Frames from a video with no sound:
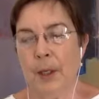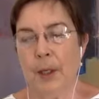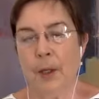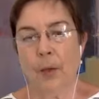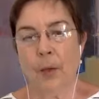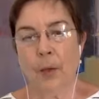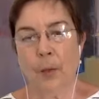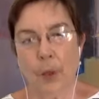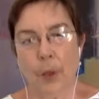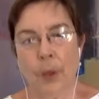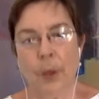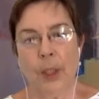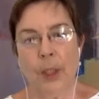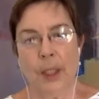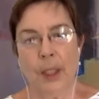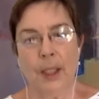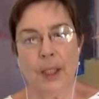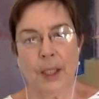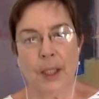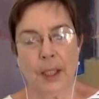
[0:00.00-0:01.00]
the
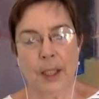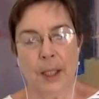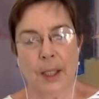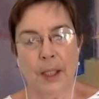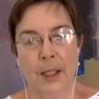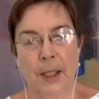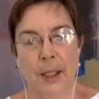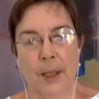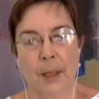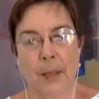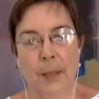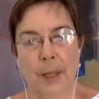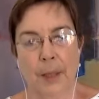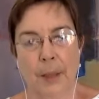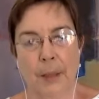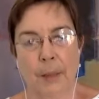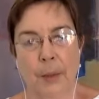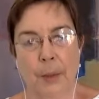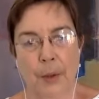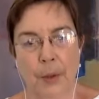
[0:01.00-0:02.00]
worldly success I'd
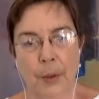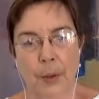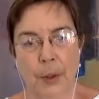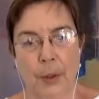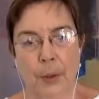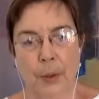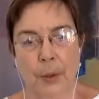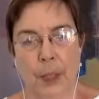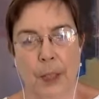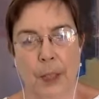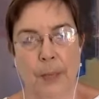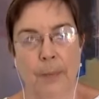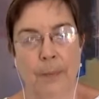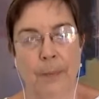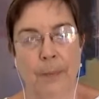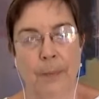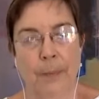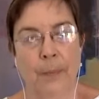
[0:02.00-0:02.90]
been pursuing.